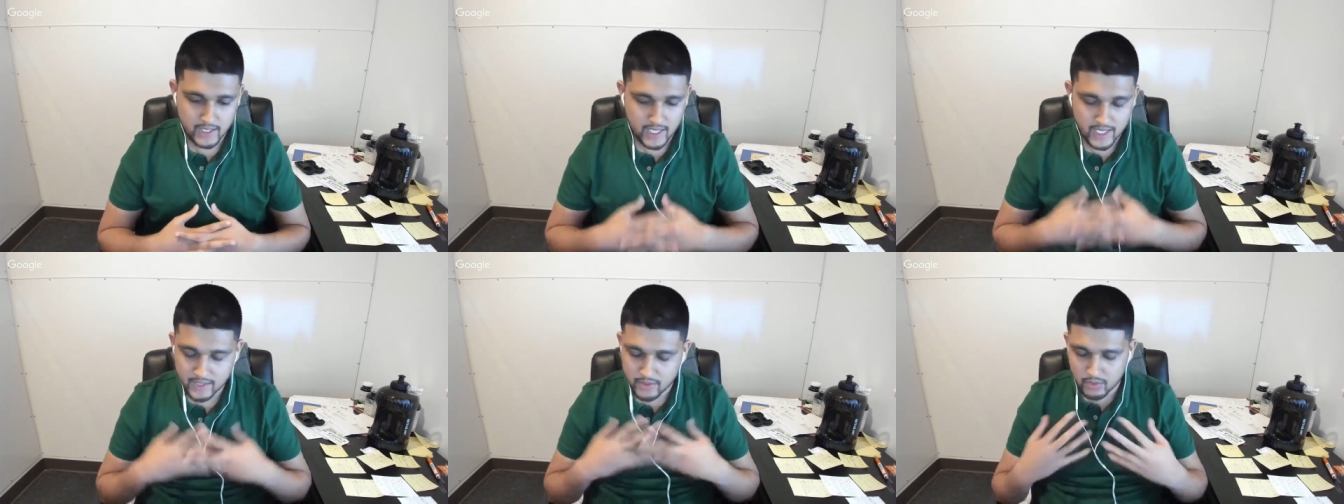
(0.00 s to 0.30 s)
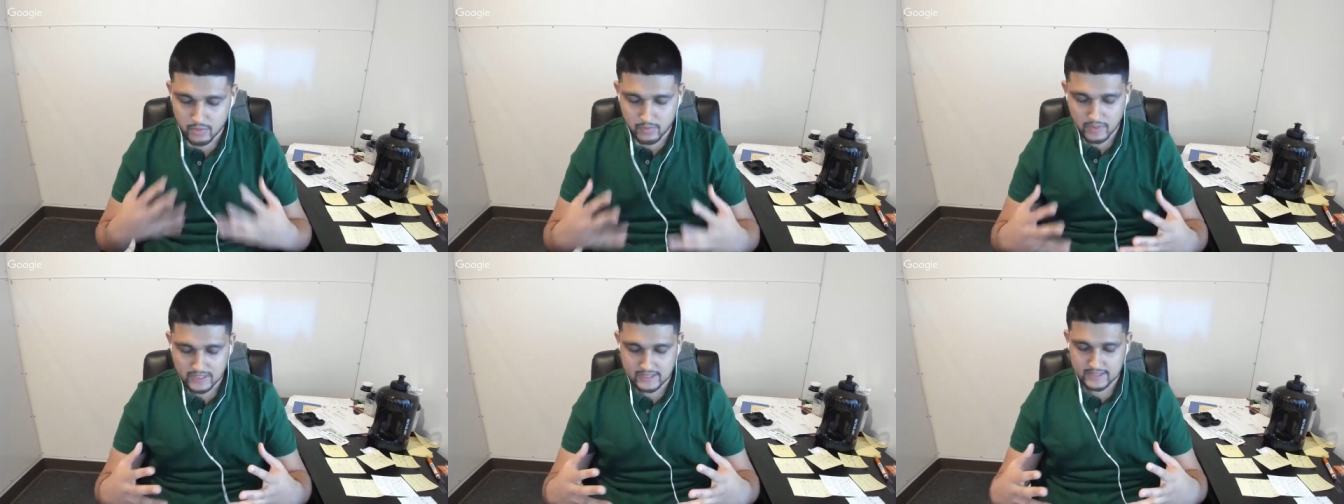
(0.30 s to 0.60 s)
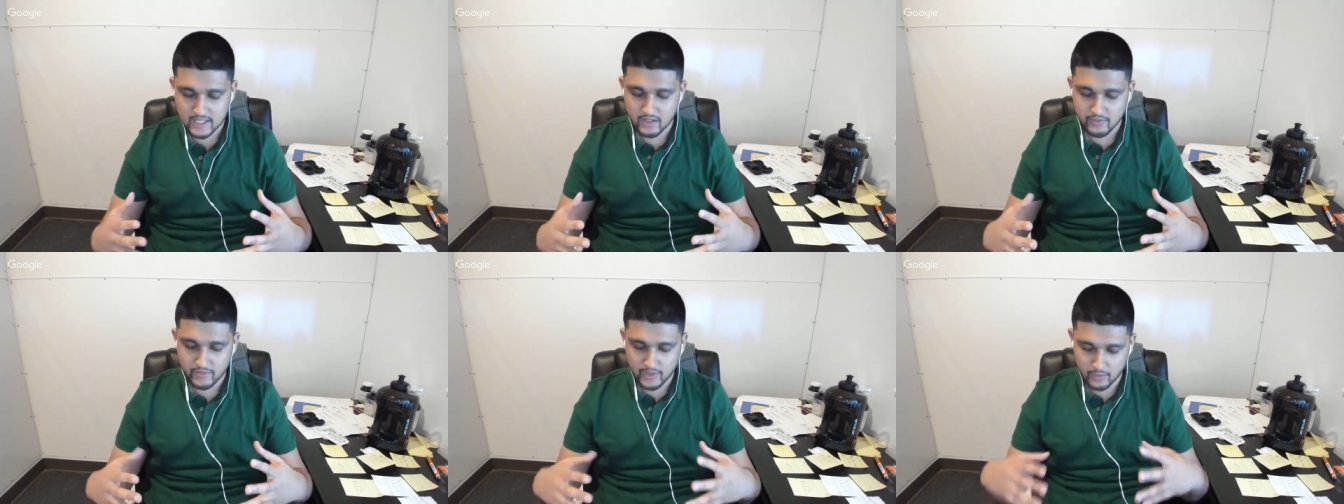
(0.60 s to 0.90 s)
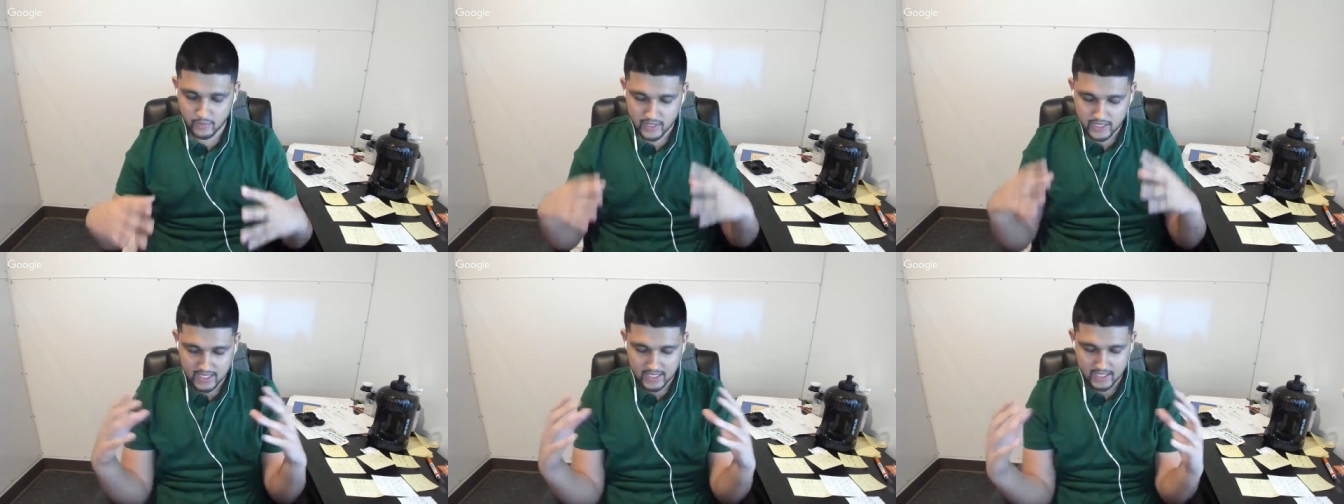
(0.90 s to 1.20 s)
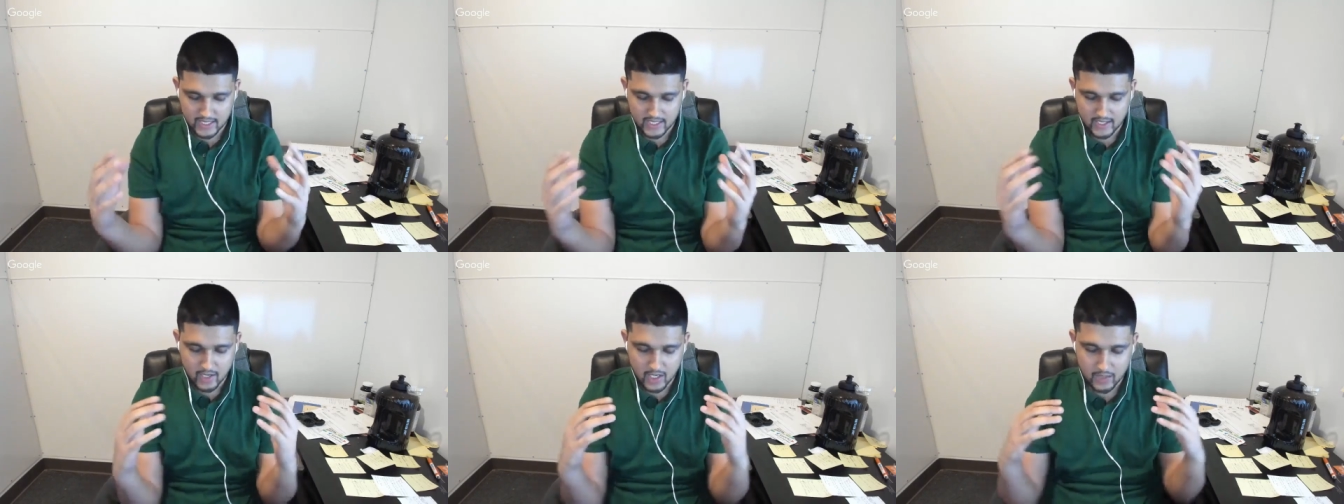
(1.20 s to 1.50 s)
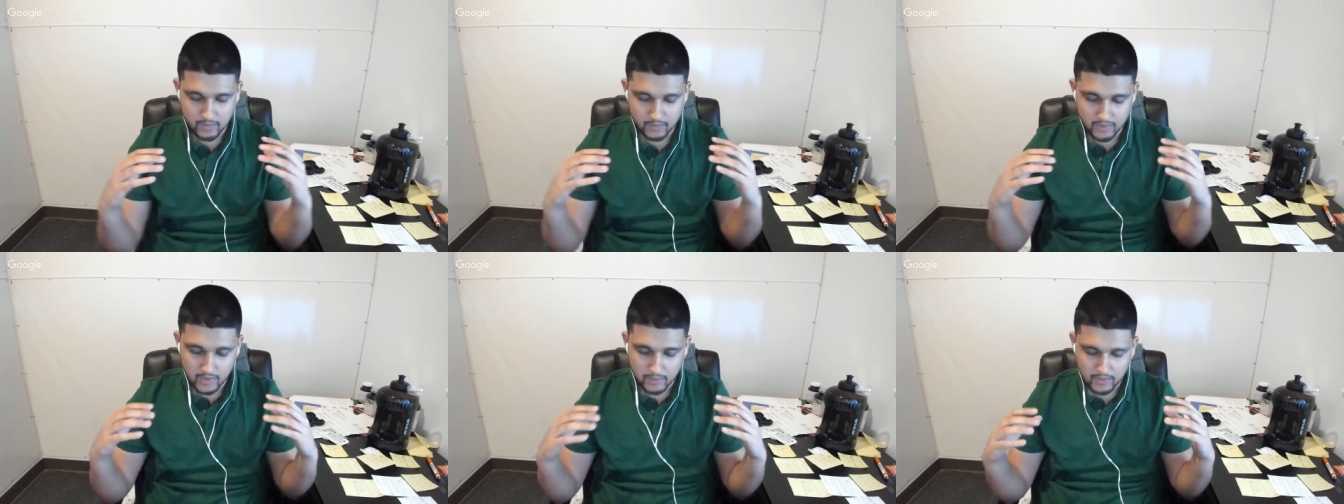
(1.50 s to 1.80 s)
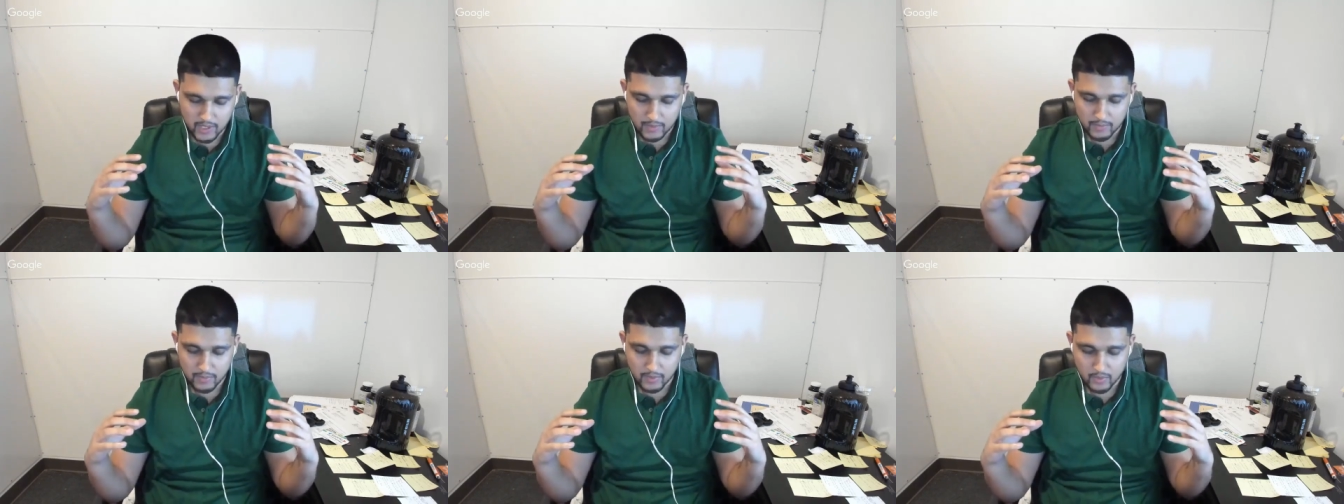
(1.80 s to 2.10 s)
I do it myself, and we kind of get caught up in a
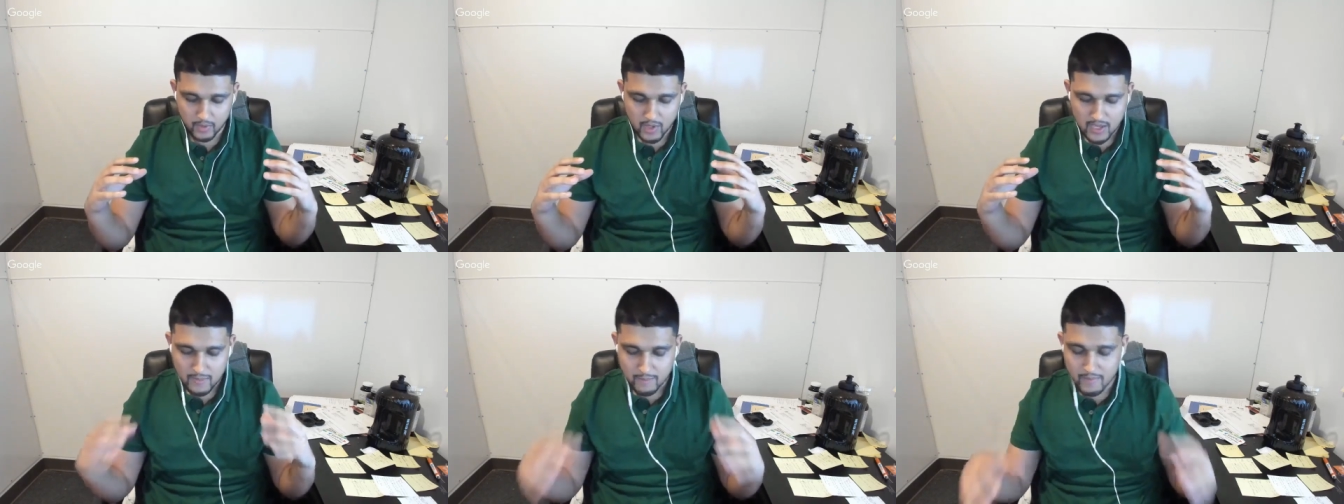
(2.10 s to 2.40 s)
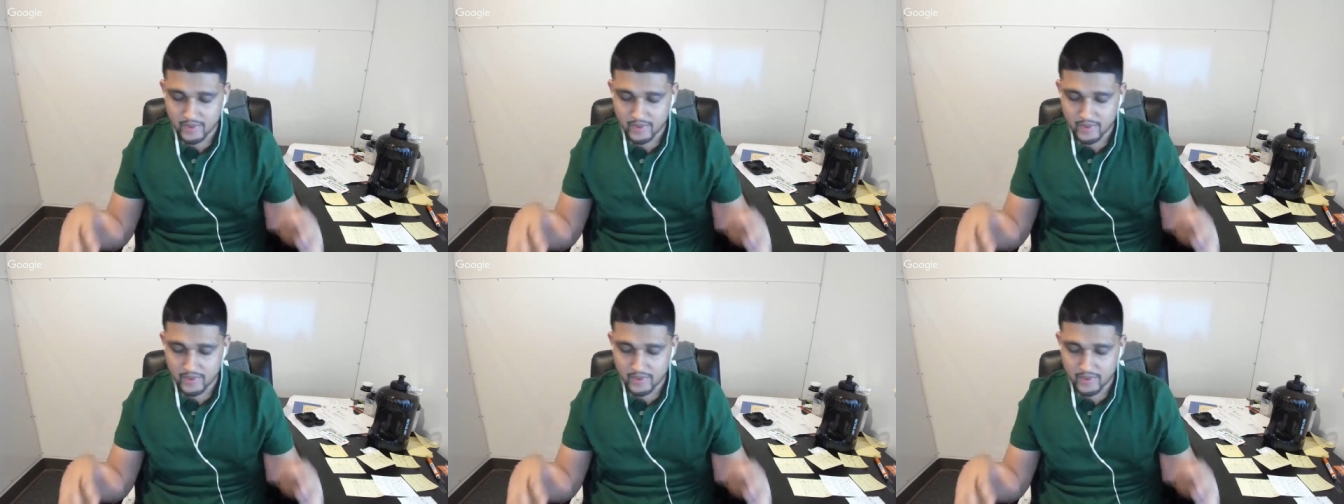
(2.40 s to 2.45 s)
bubble.